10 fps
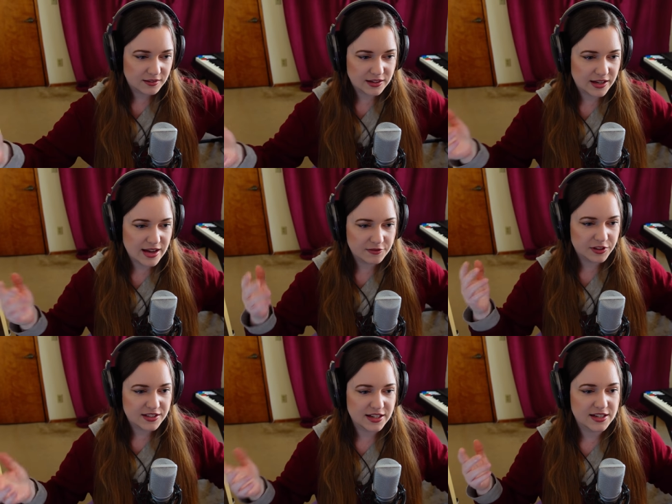Like
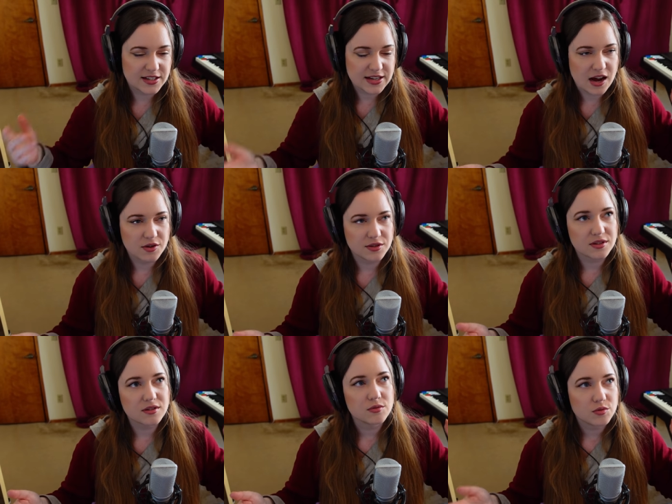everything
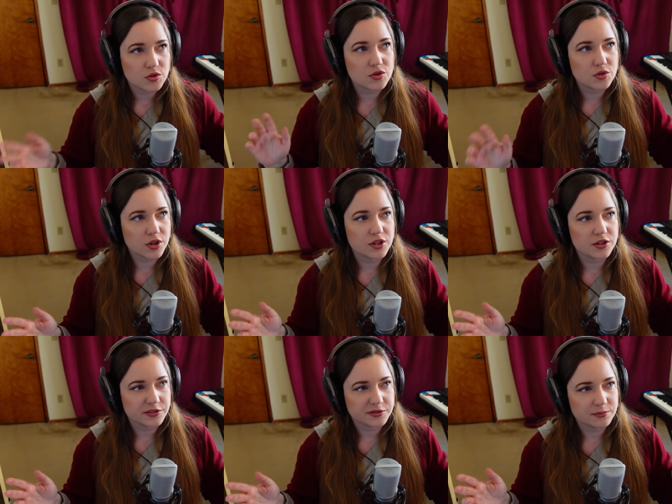sounds sort
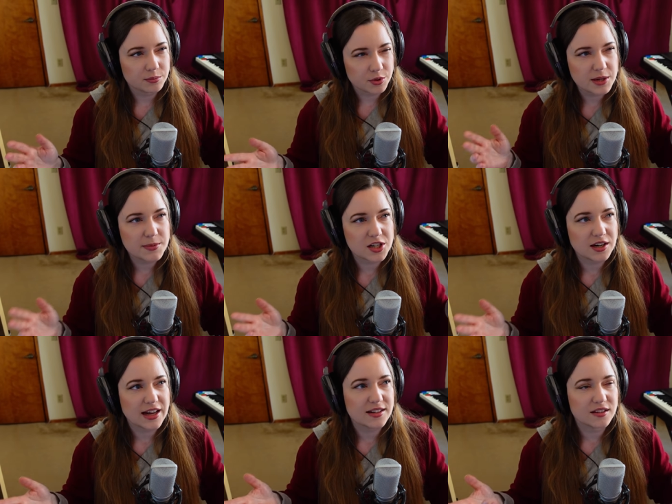of pretty much
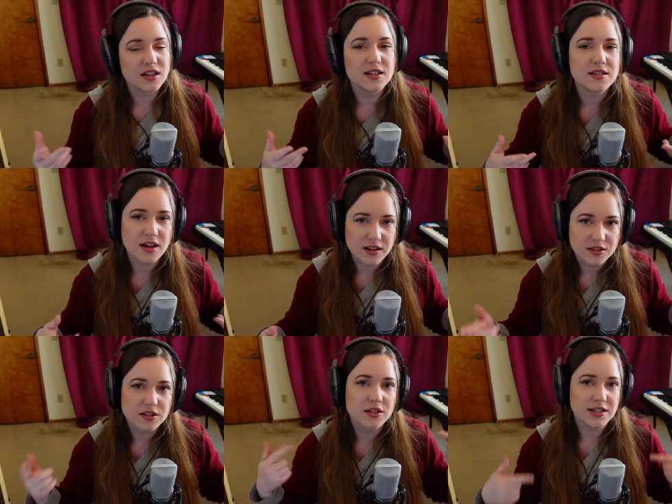like the
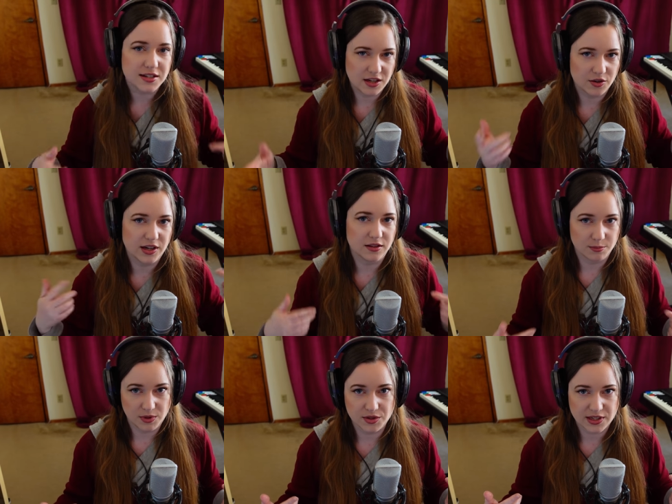conductor is hearing the
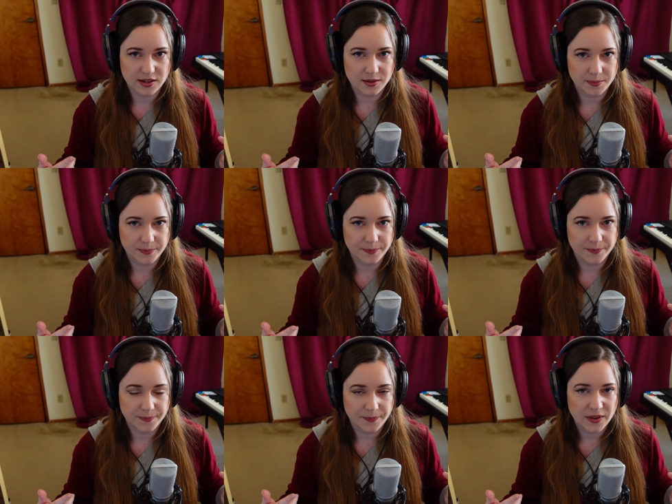music.
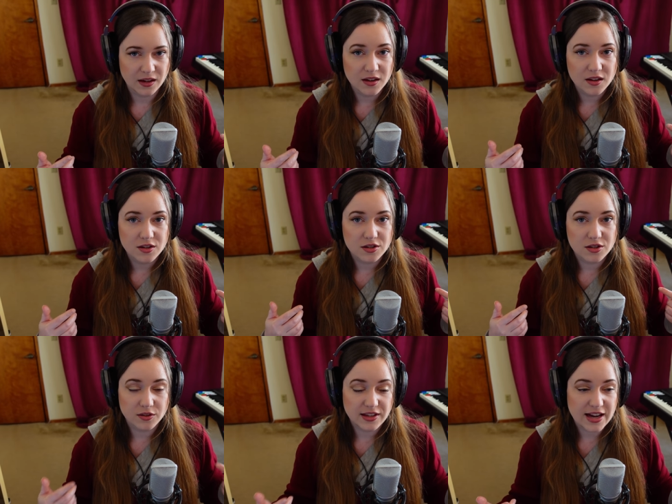
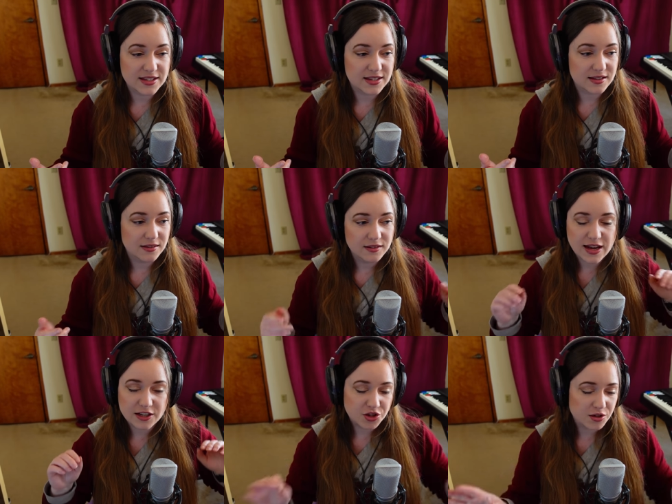So that's
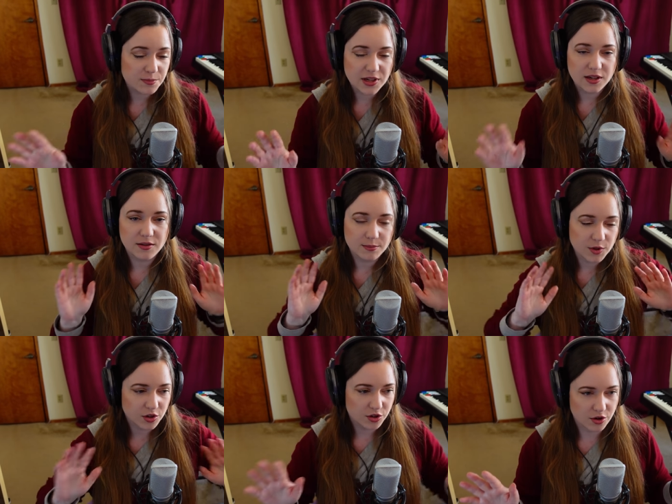that should be
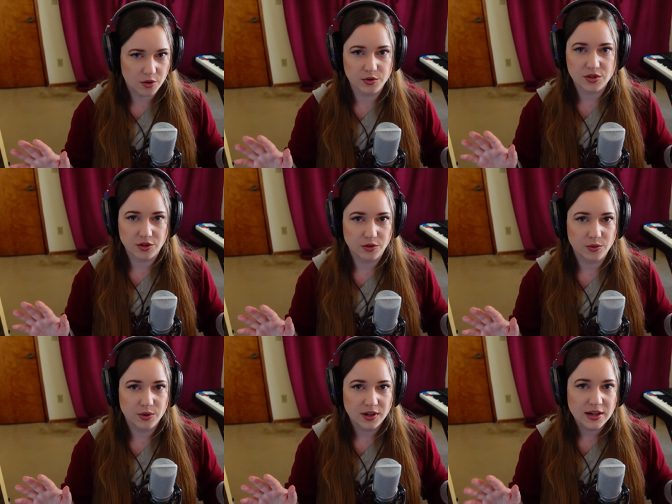your
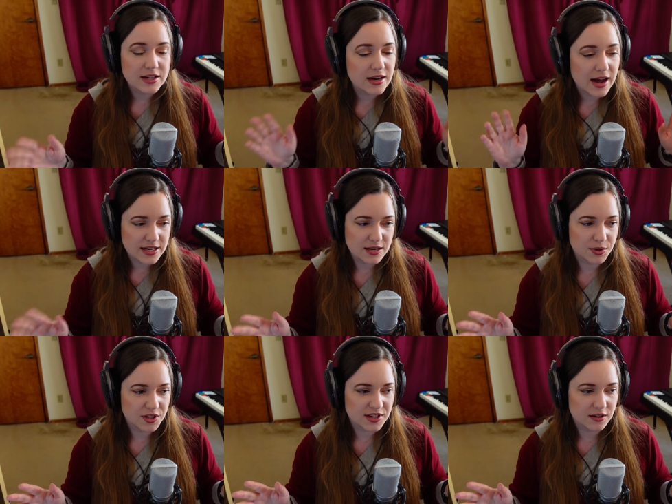go-to.
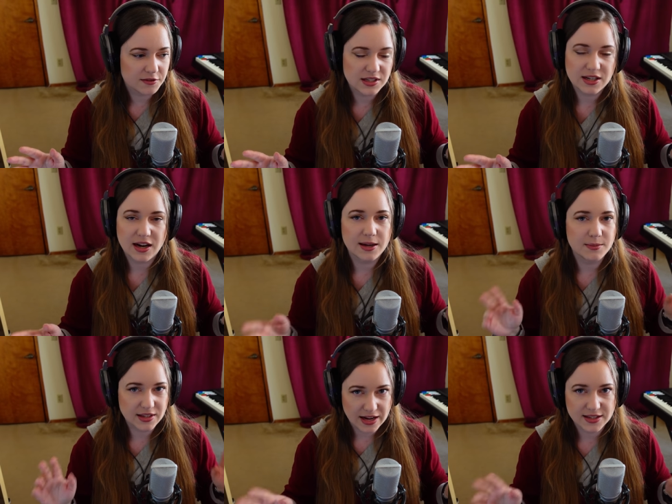90% of the
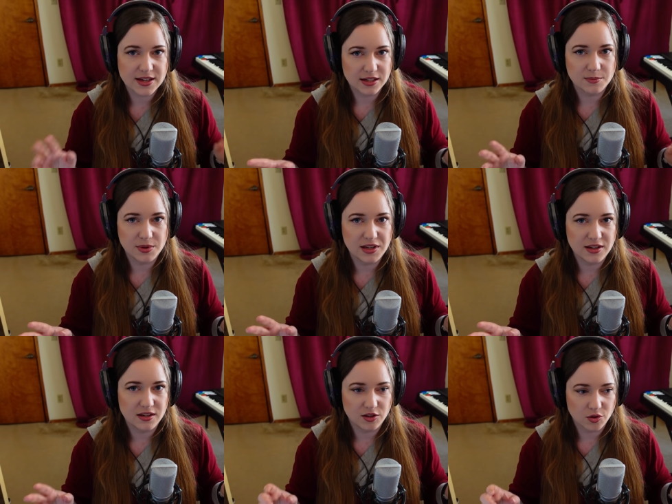time that's going to
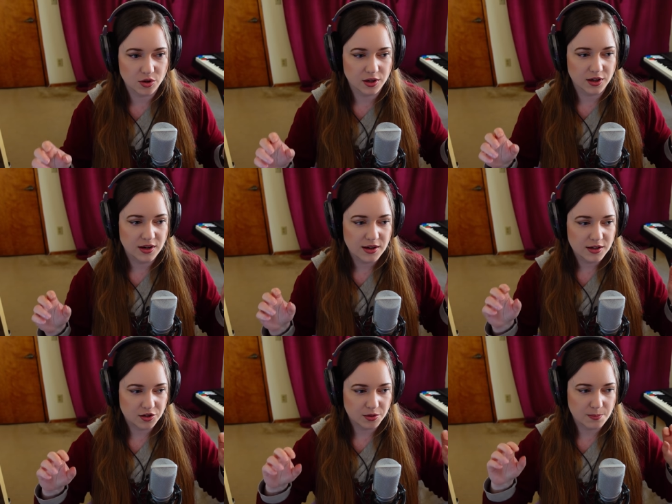be your
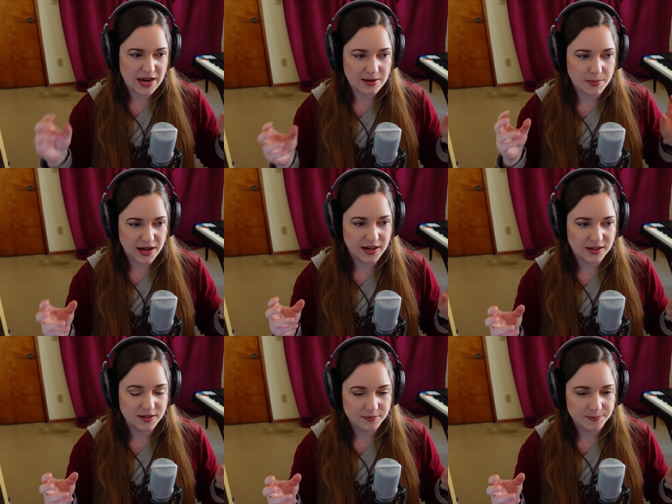your main mic